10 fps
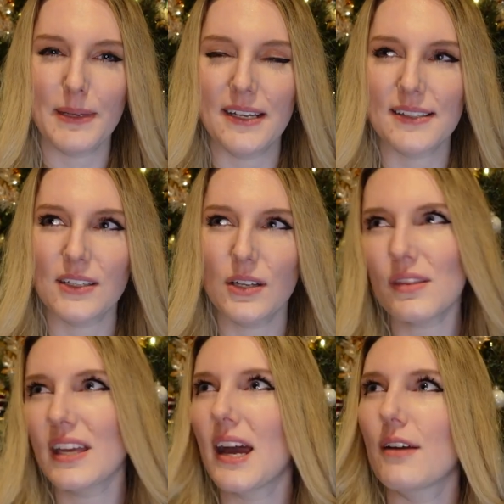me, because I
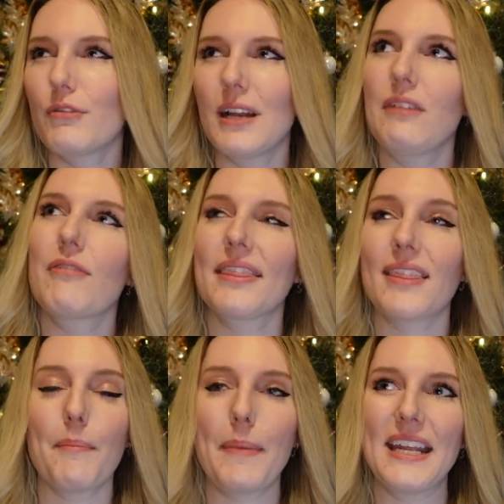don't think I've really read
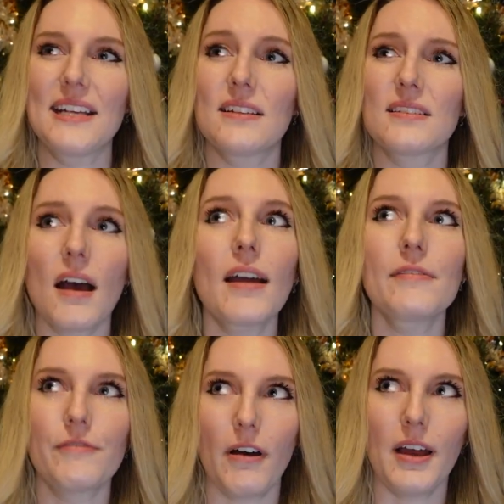that many
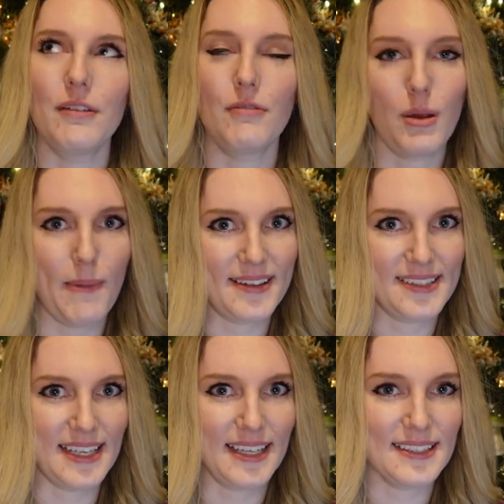sci-fi
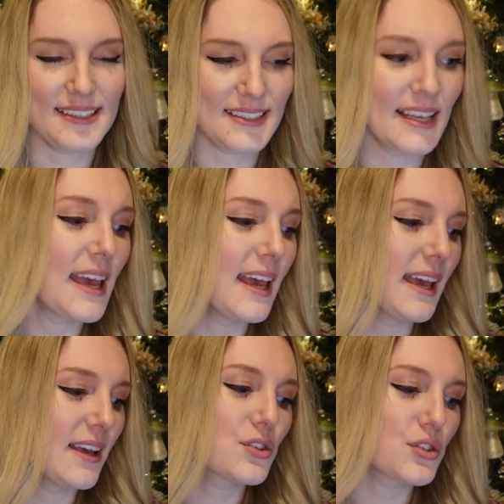romances.
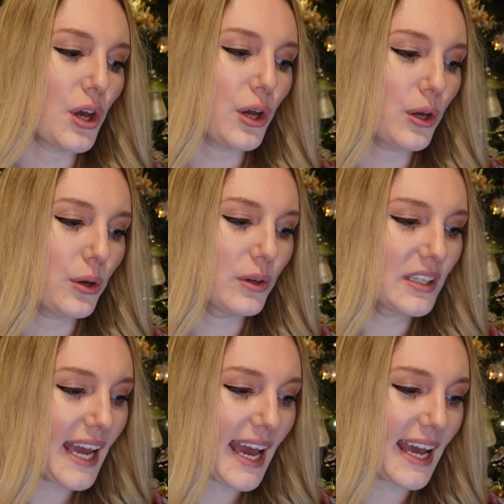So
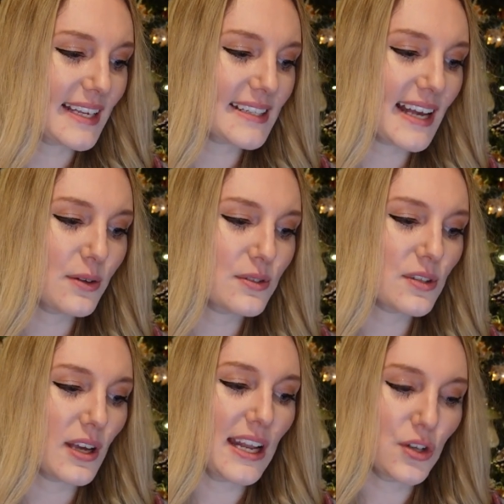yeah, it
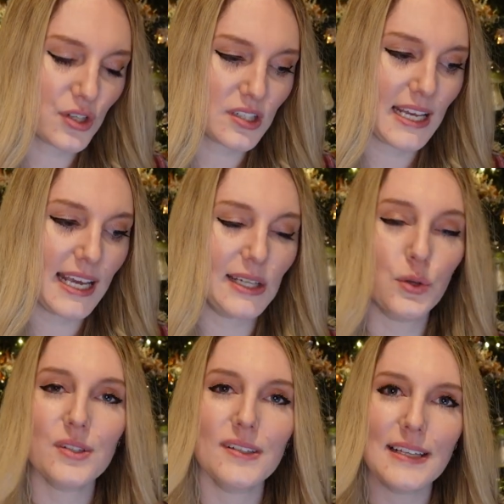sounds interesting. It
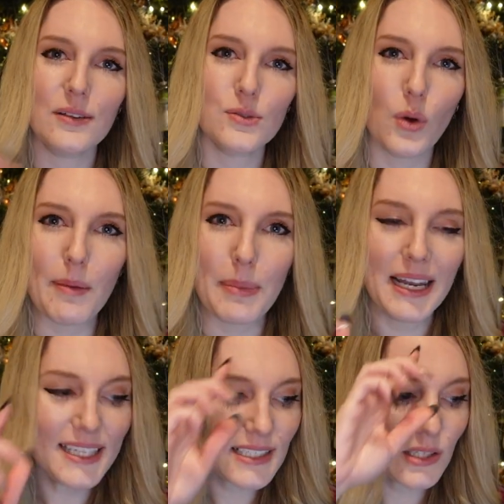also sounds quite
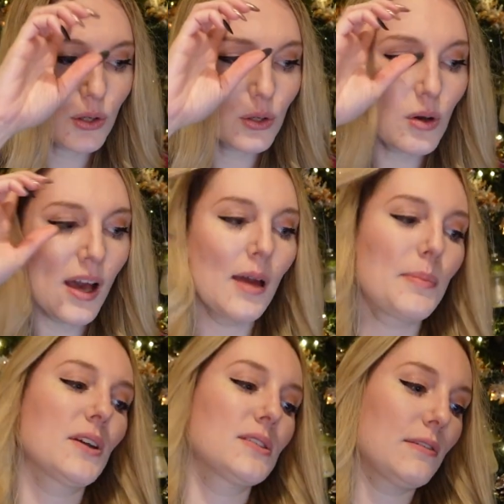political,
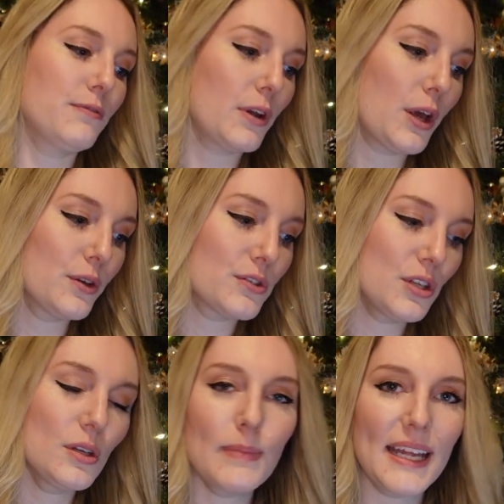because it follows
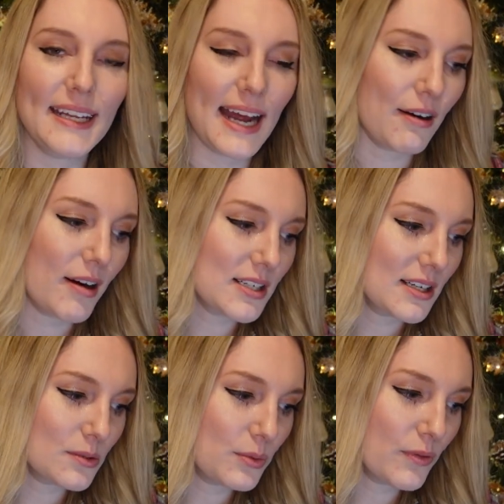two main
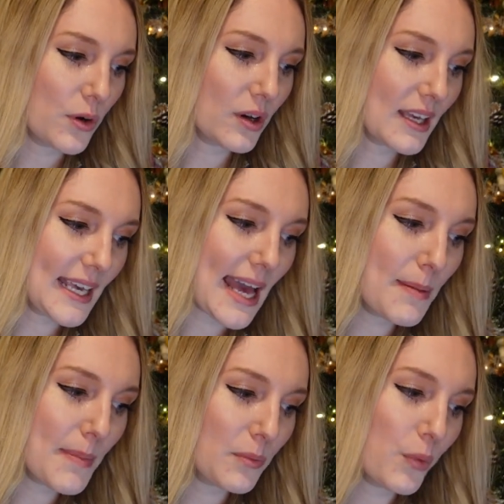characters. We've got
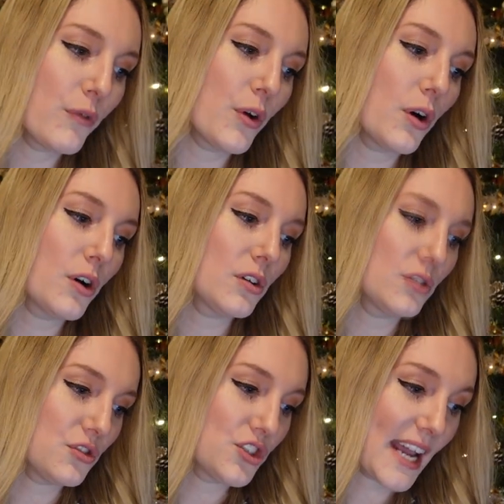Kiem and we've got
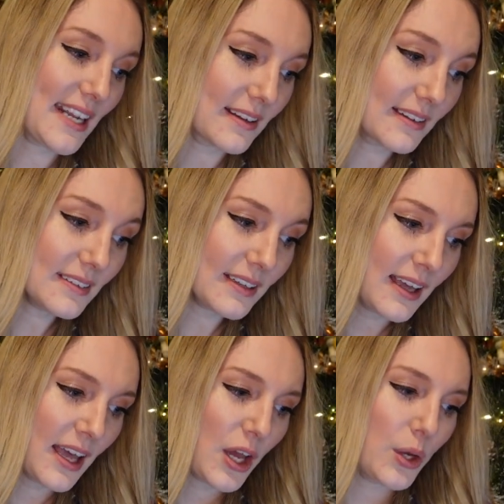Janen,
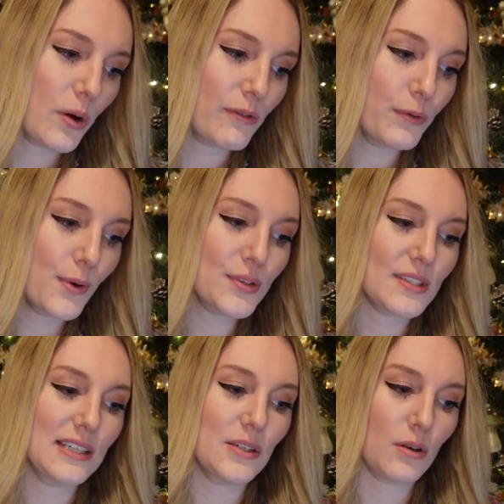who are
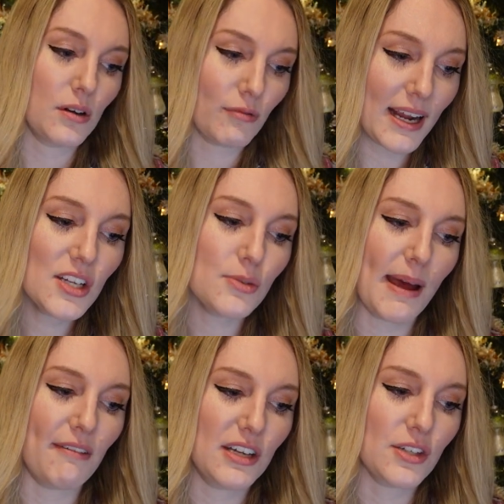forced into an arranged
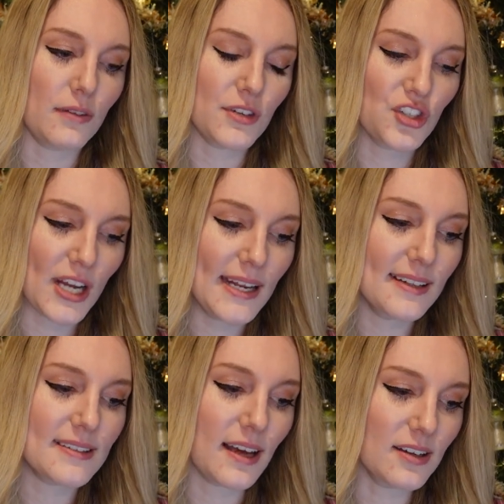marriage after
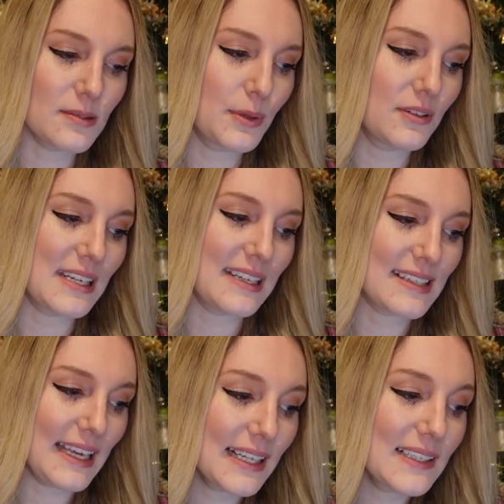Janen's husband is
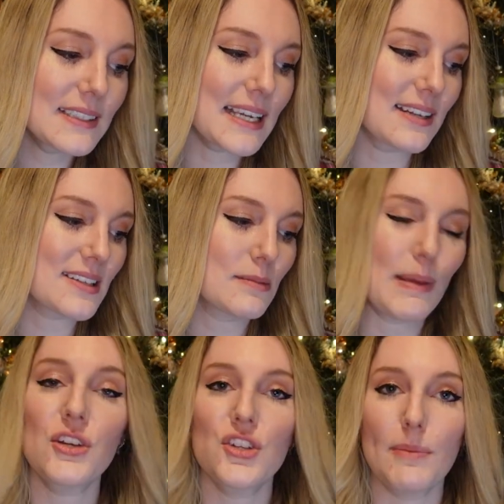killed in a
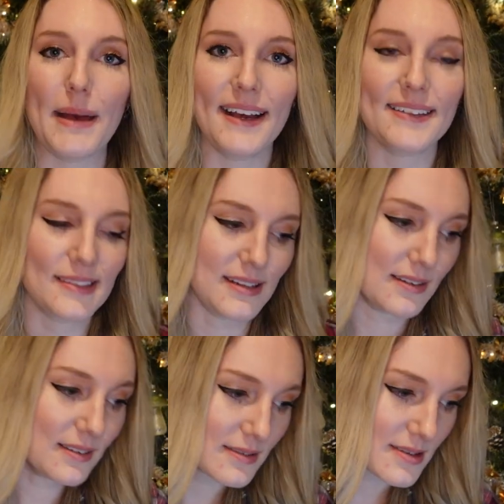spaceship
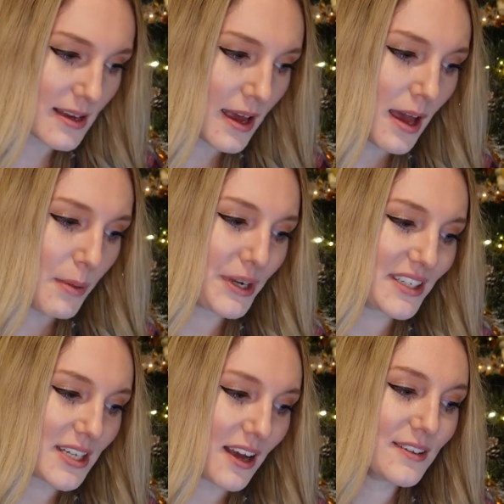accident. But
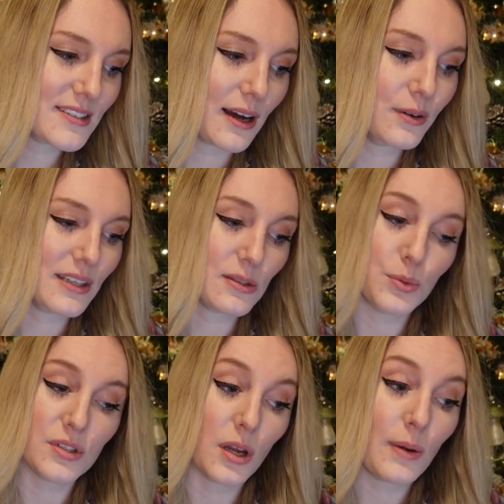it turns out this
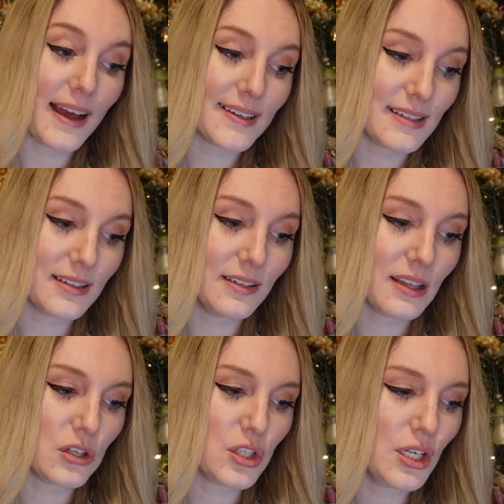was no accident,
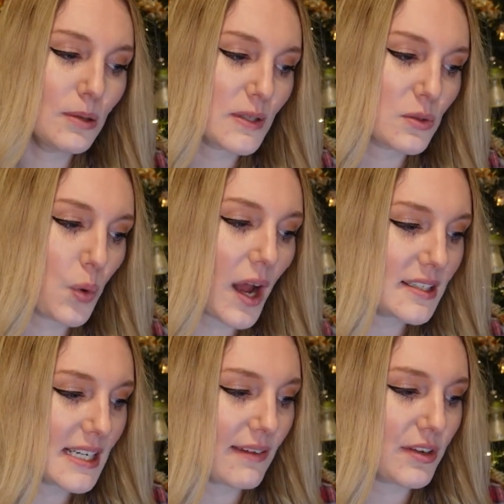and the two must
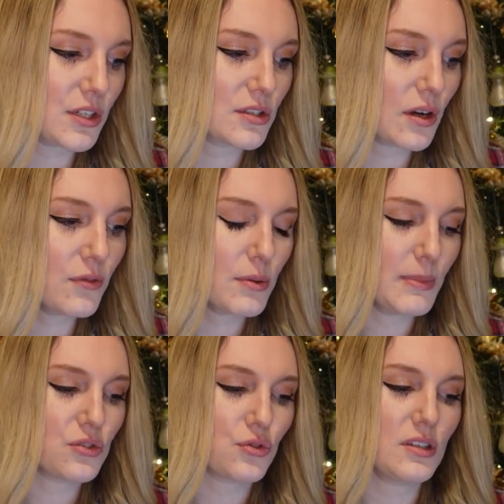work together to solve the
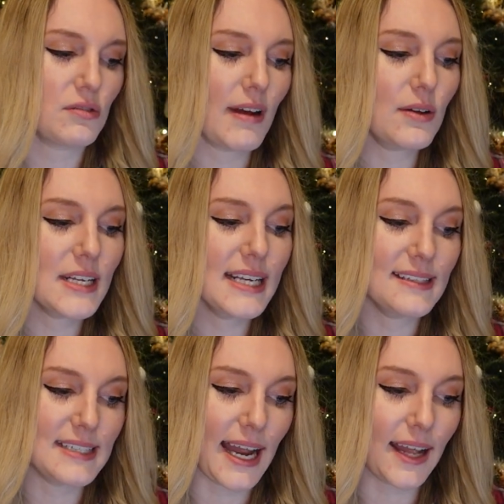mystery surrounding
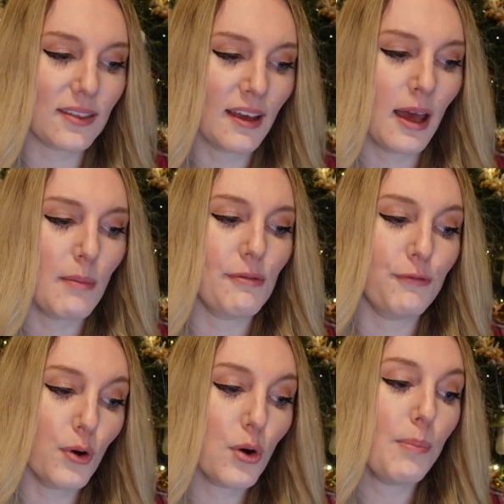his death
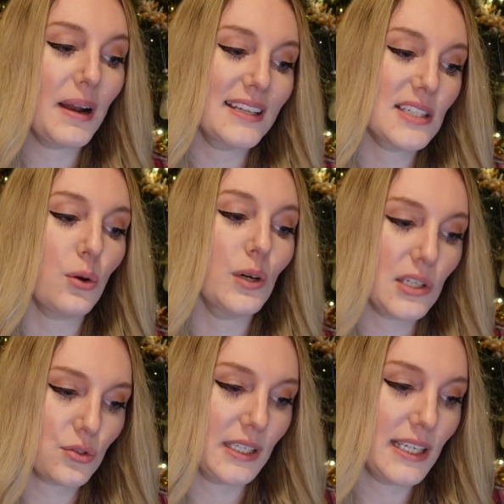before political
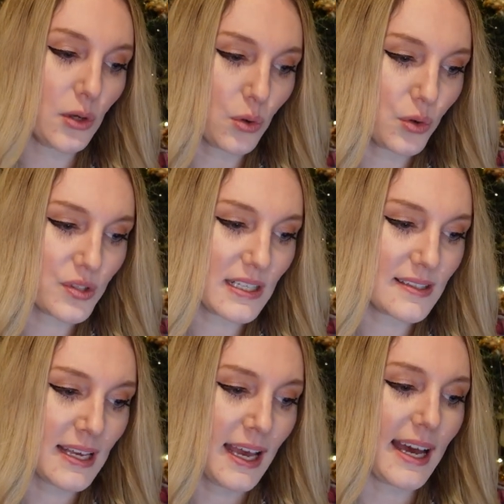intrigue
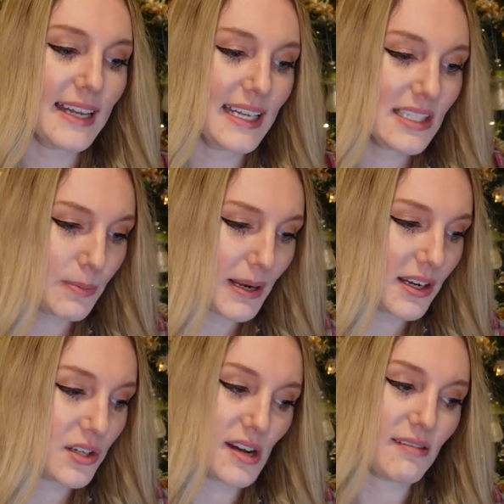causes an
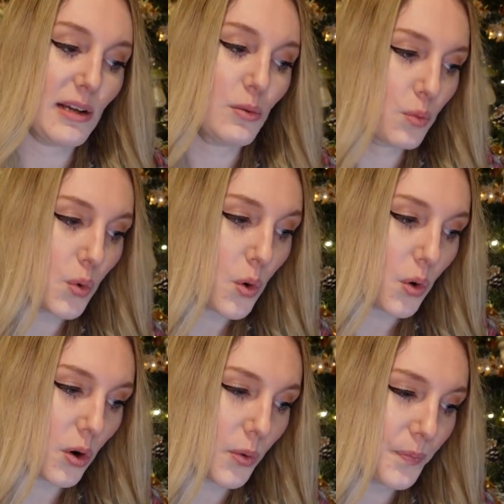interplanetary
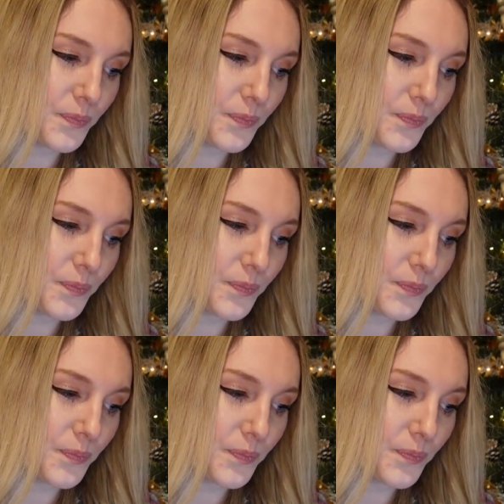war.